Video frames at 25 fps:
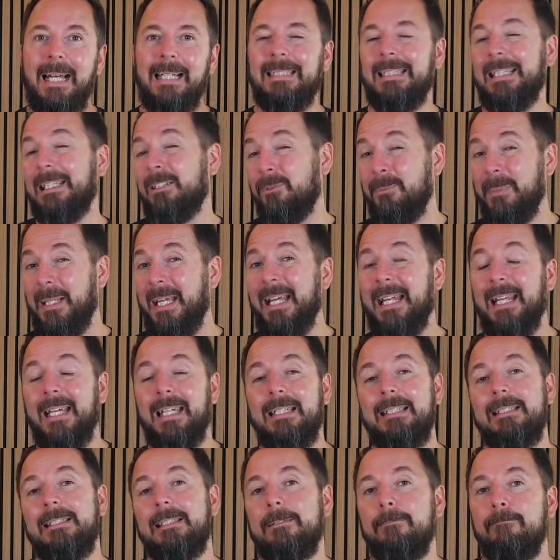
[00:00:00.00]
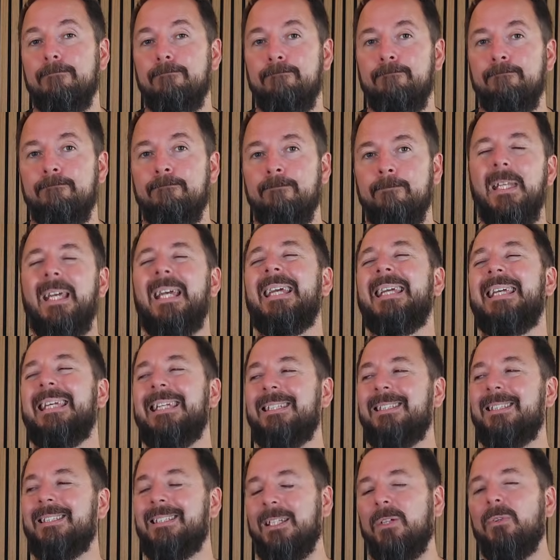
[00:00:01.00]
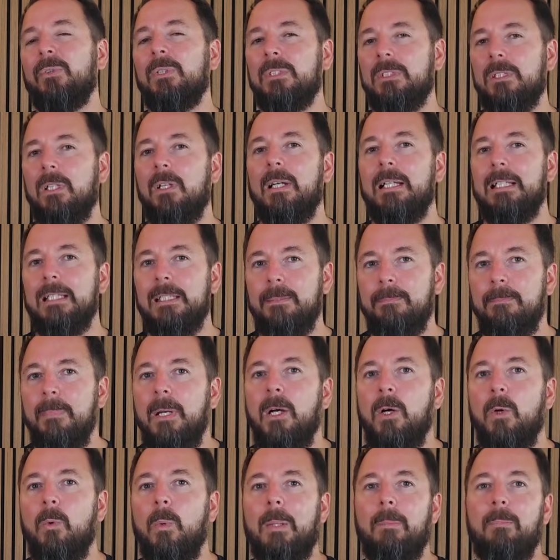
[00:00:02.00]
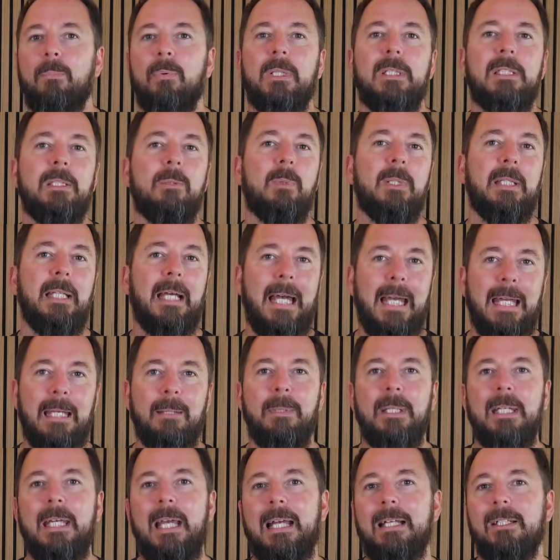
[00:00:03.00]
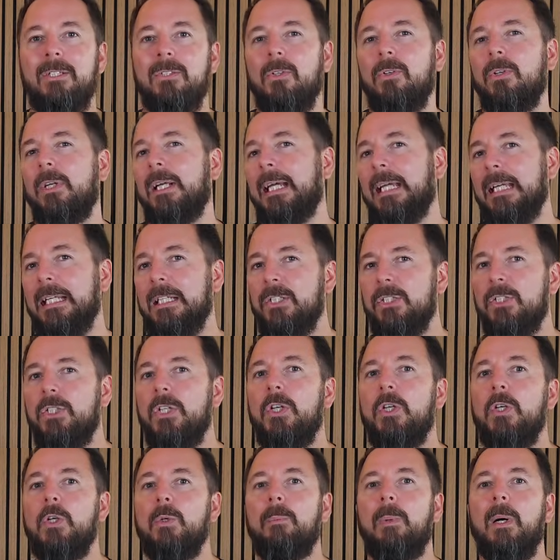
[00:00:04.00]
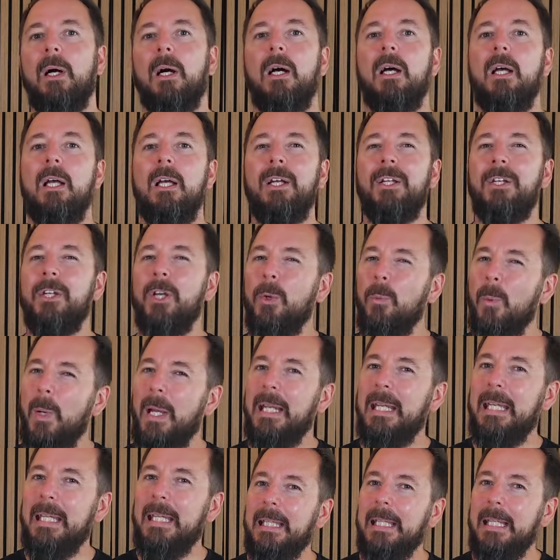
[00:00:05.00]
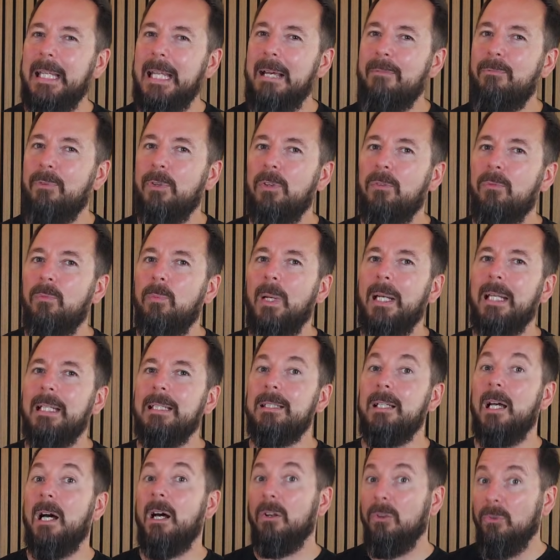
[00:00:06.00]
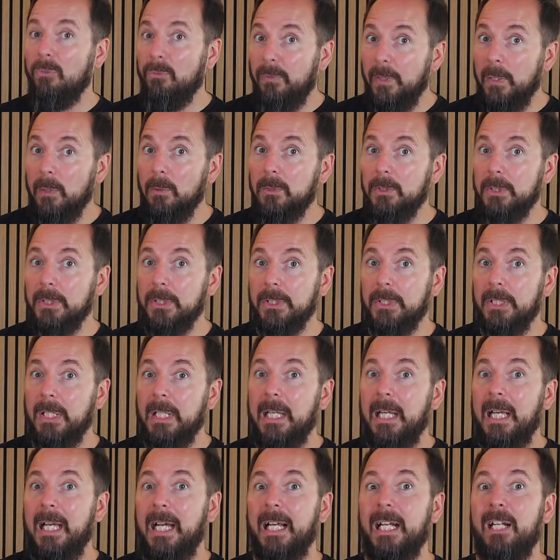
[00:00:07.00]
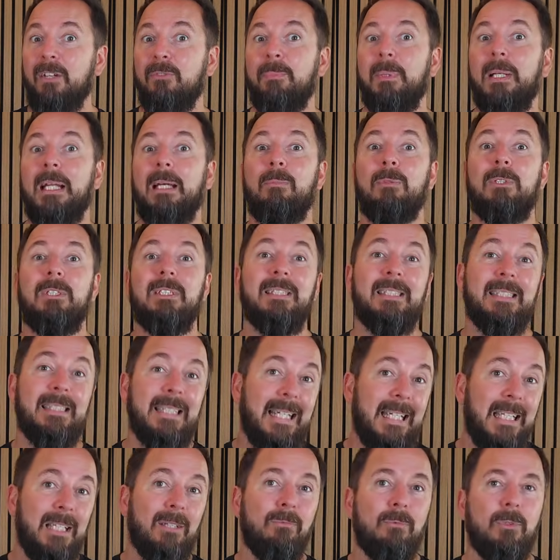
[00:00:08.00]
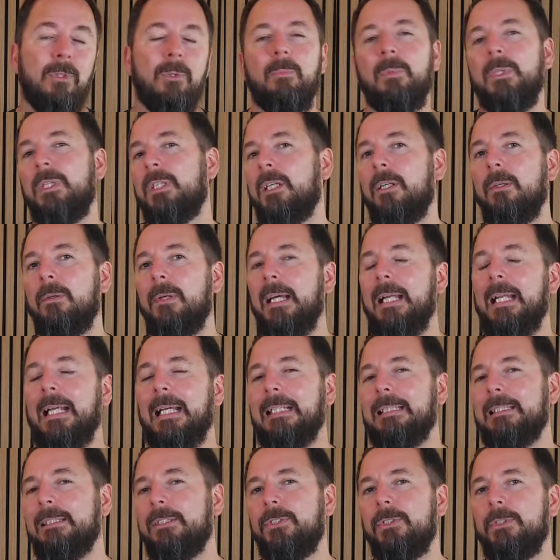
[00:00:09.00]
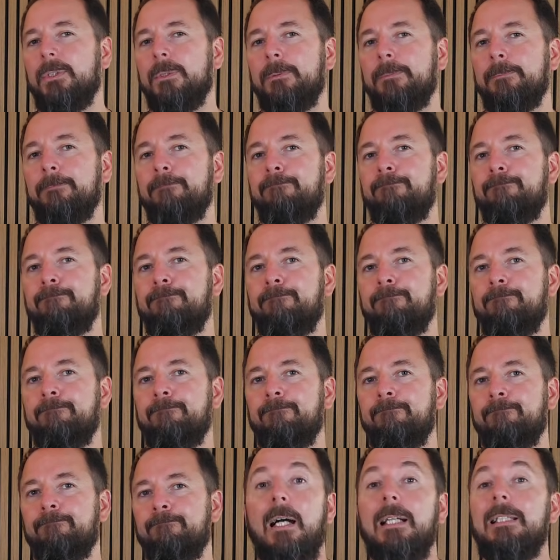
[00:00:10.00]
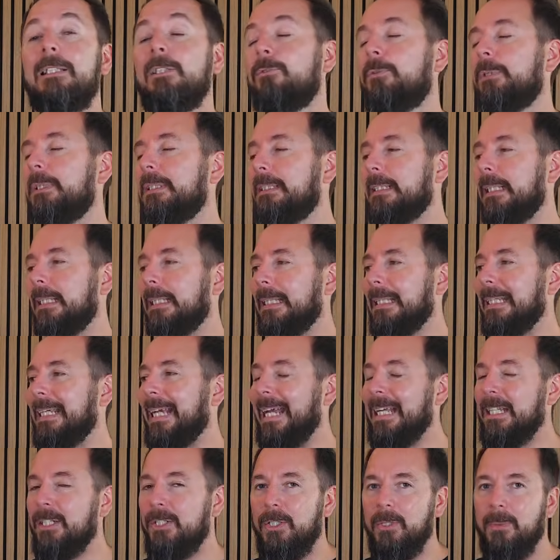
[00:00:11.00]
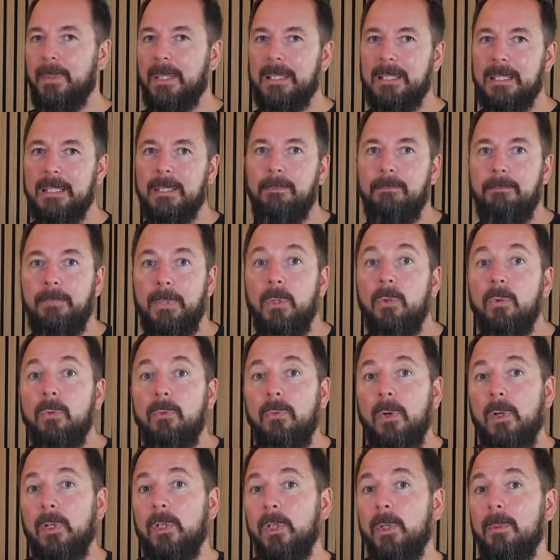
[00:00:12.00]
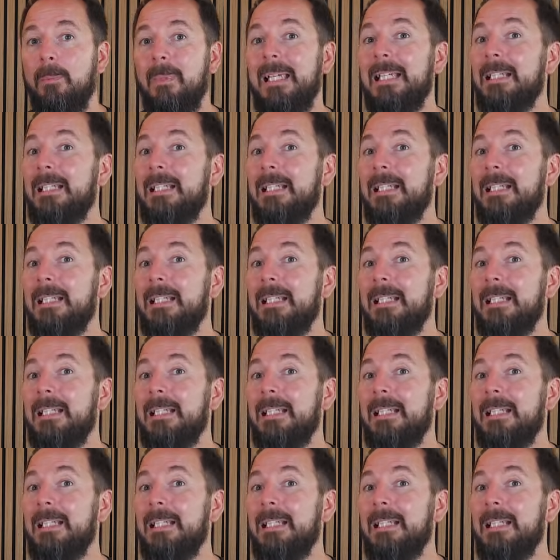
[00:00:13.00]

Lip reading: as it gives me headaches. There is still a slight smell when printing with ABS on a H2, but nowhere the level of when it's unfiltered, and I've been able to stay in the room with no headaches at all. As I already said, the H2S's build volume